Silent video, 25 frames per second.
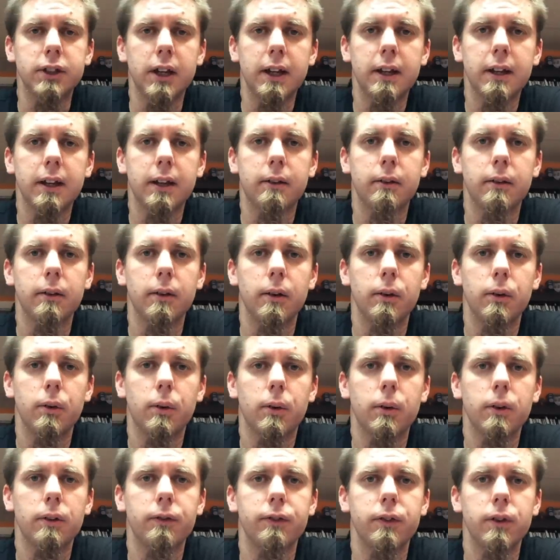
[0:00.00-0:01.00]
Jan here in the
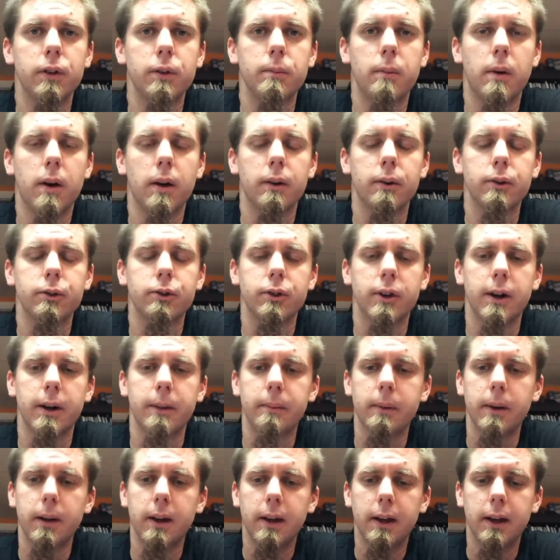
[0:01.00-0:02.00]
Northview model
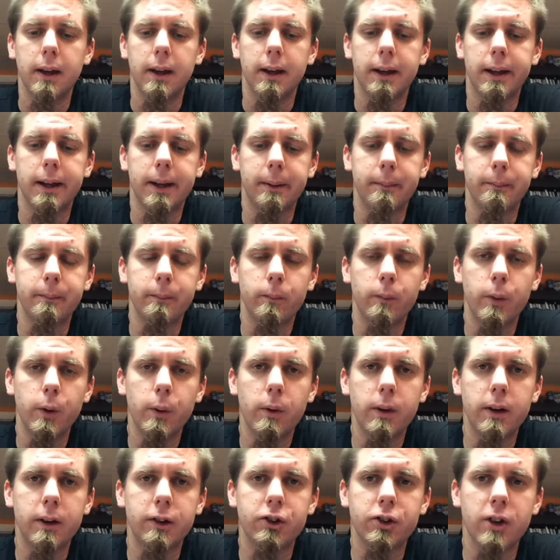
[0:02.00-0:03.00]
shop.
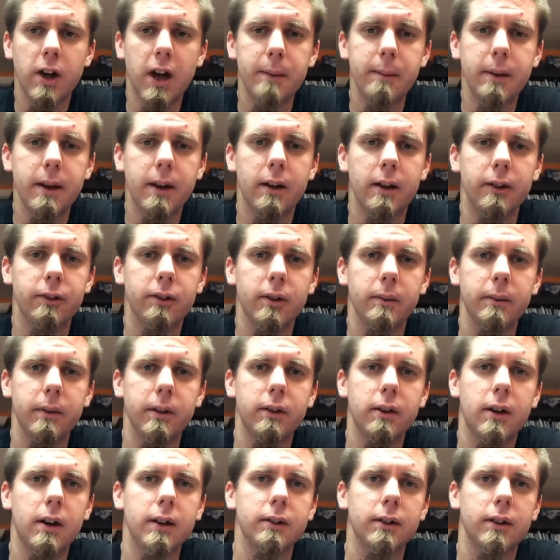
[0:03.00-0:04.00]
We want to chime in on
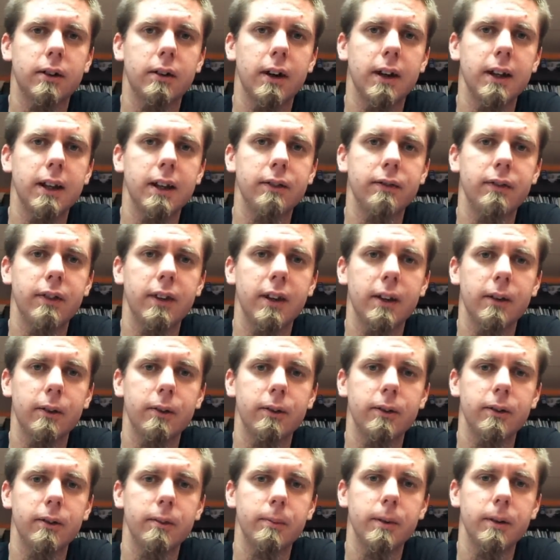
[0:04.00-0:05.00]
some of the Dr. Cranky
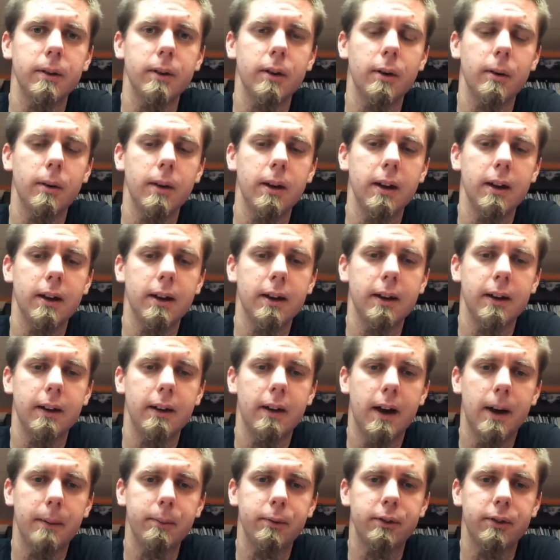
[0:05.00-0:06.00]
videos he's been doing,
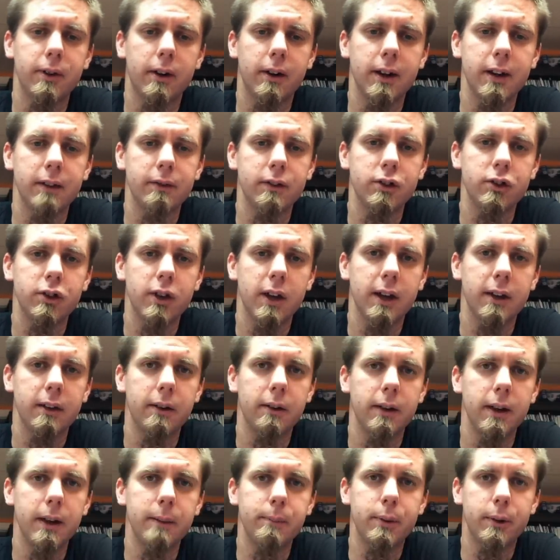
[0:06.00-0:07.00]
upstarting of a
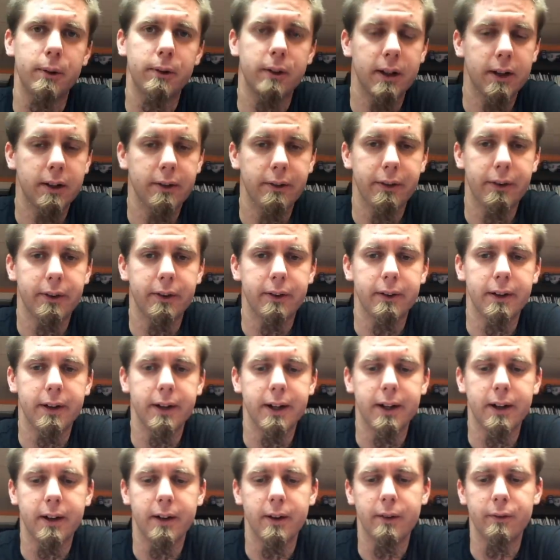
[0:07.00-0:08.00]
channel, in
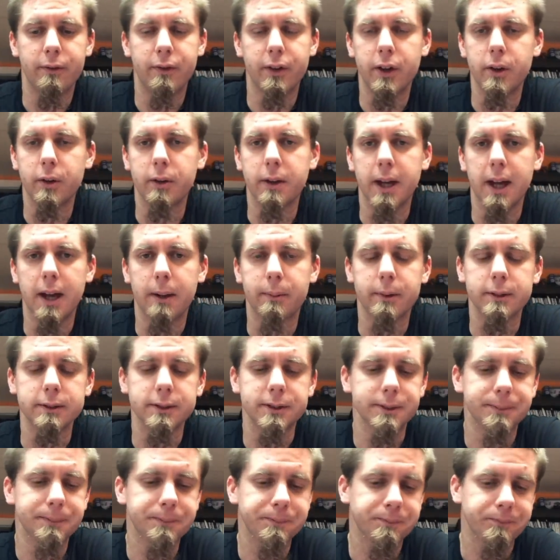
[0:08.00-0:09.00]
particular video
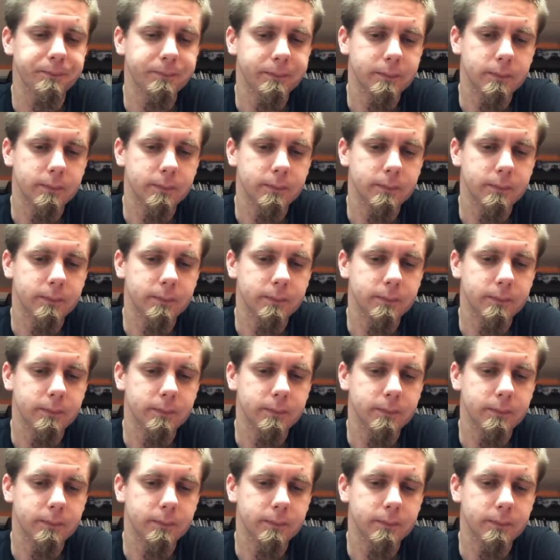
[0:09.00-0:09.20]
cameras.